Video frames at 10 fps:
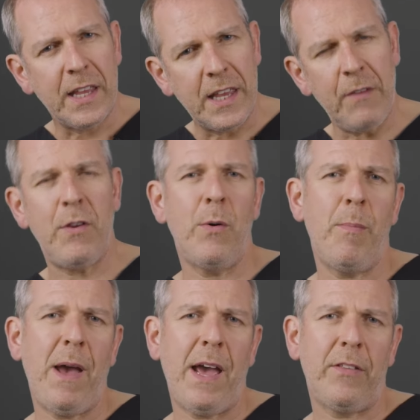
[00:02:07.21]
give you a
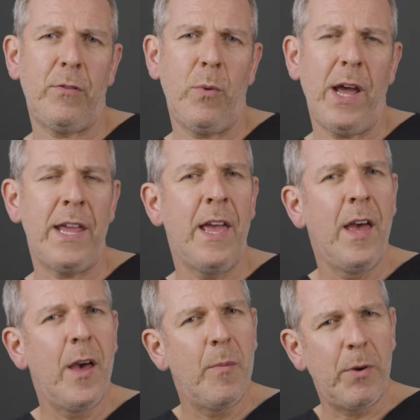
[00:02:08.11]
pathway,
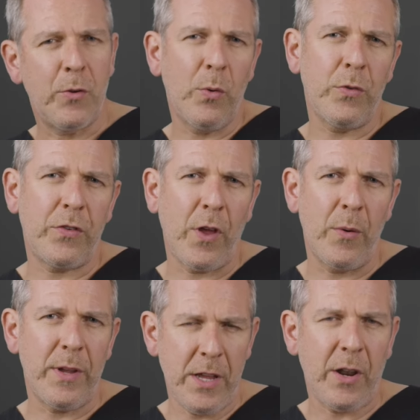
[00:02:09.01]
but
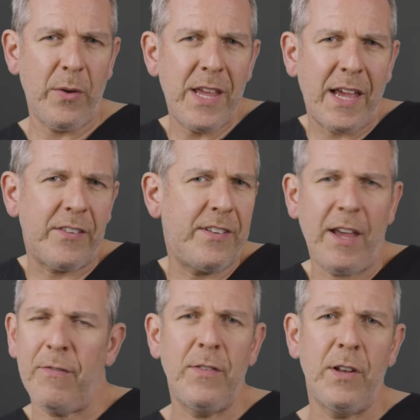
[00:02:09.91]
also, yes,
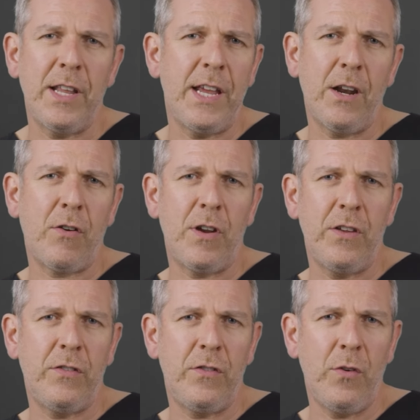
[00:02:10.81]
definitely
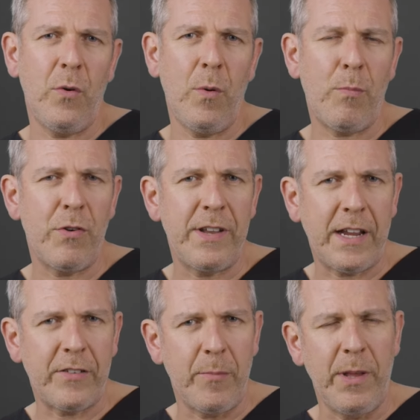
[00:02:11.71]
increase your
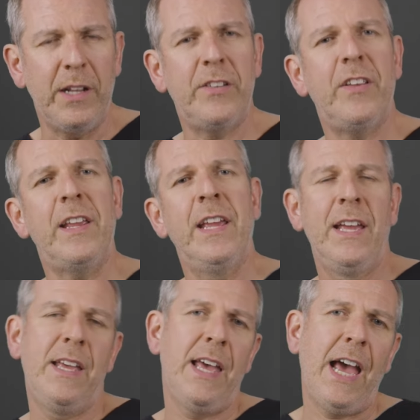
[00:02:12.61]
predictability
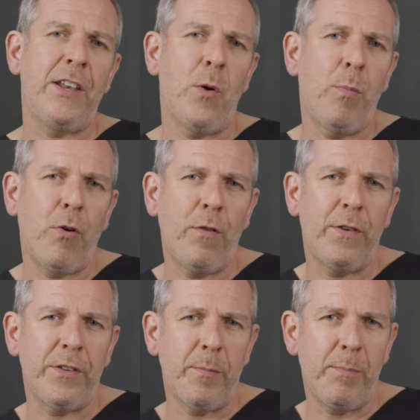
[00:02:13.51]
and your
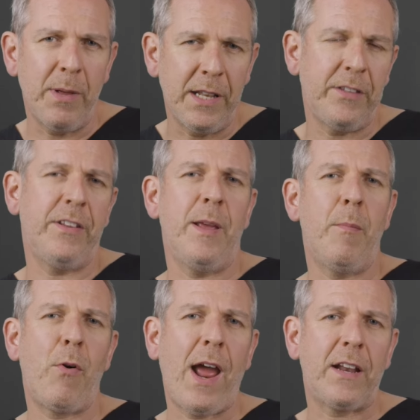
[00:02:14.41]
profitability in
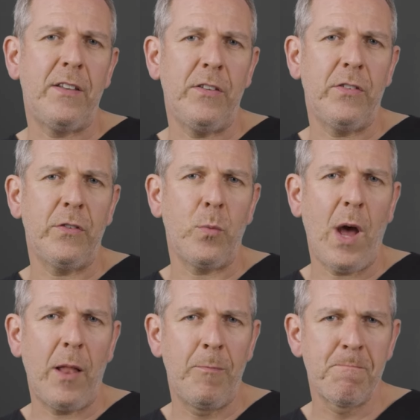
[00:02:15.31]
practice as
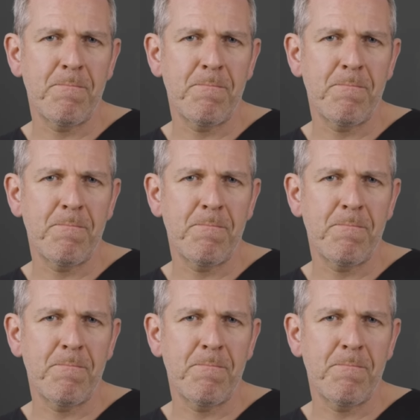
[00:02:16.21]
well.